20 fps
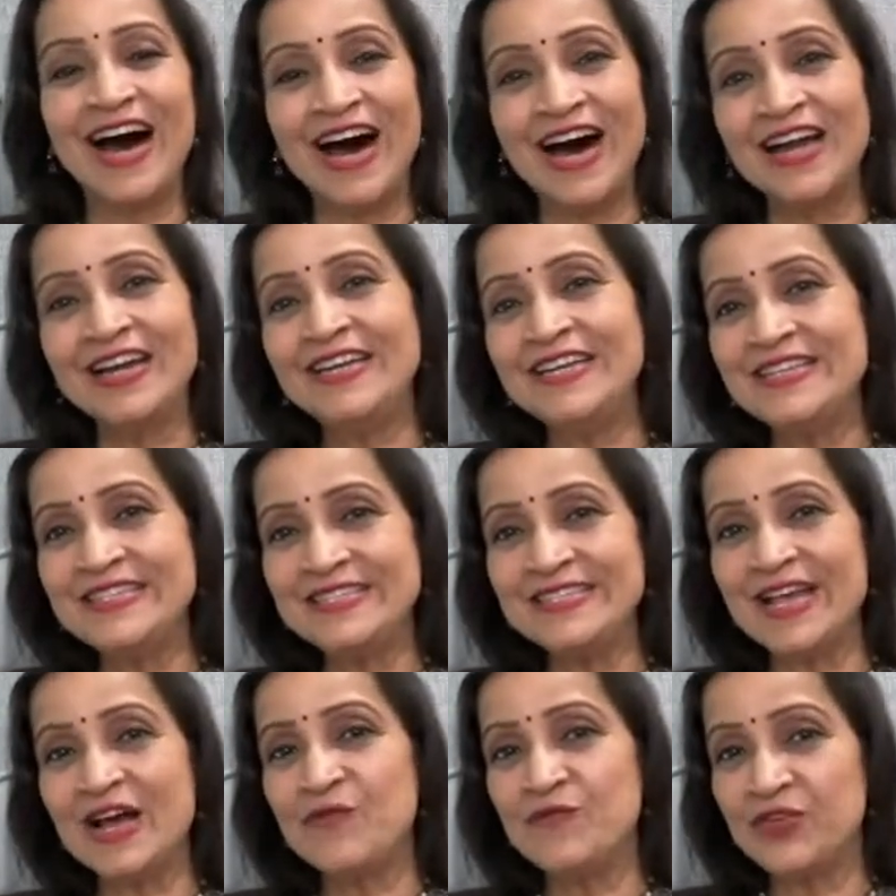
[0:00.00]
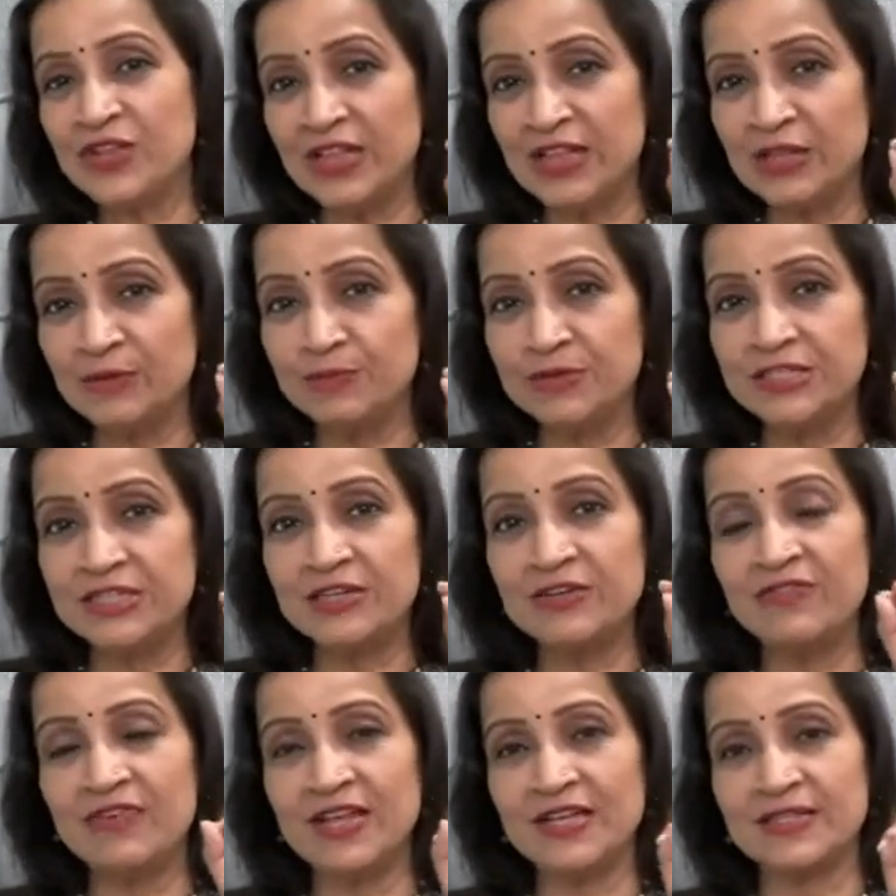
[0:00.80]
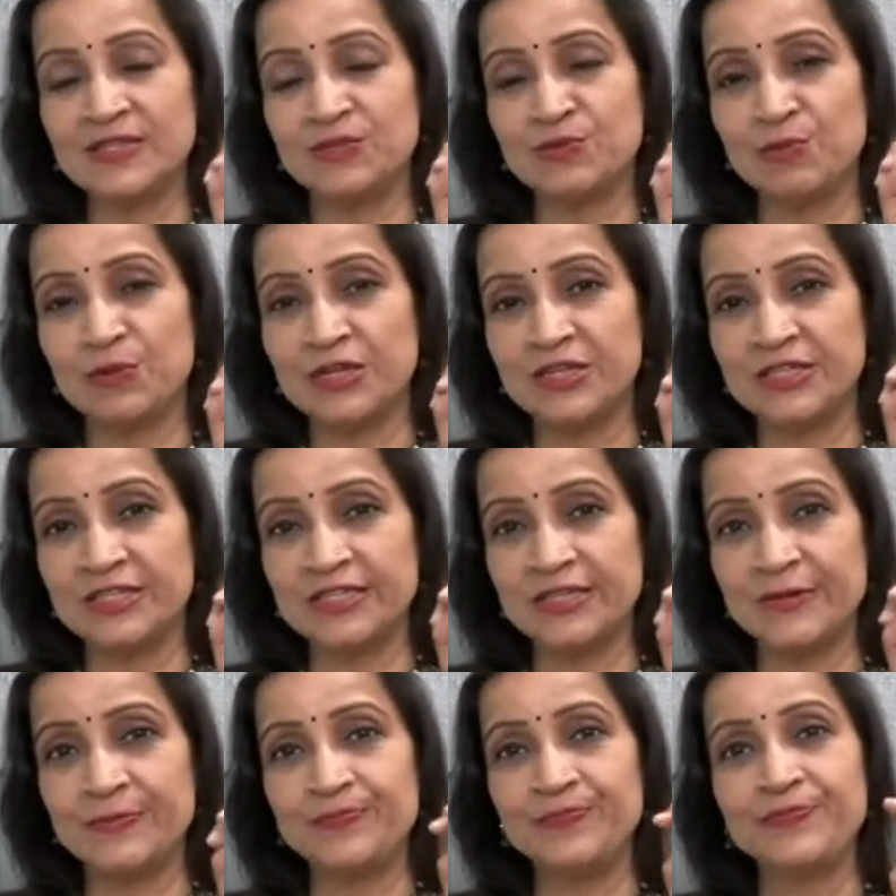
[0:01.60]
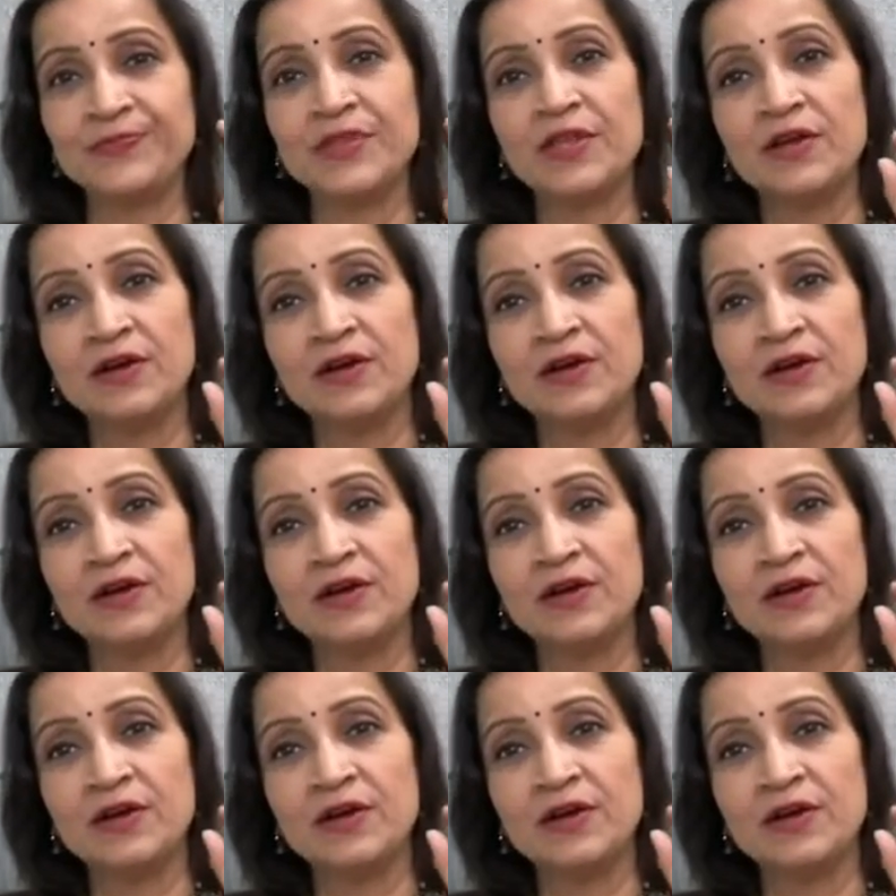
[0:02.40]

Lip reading: RDs come with limited flexibility.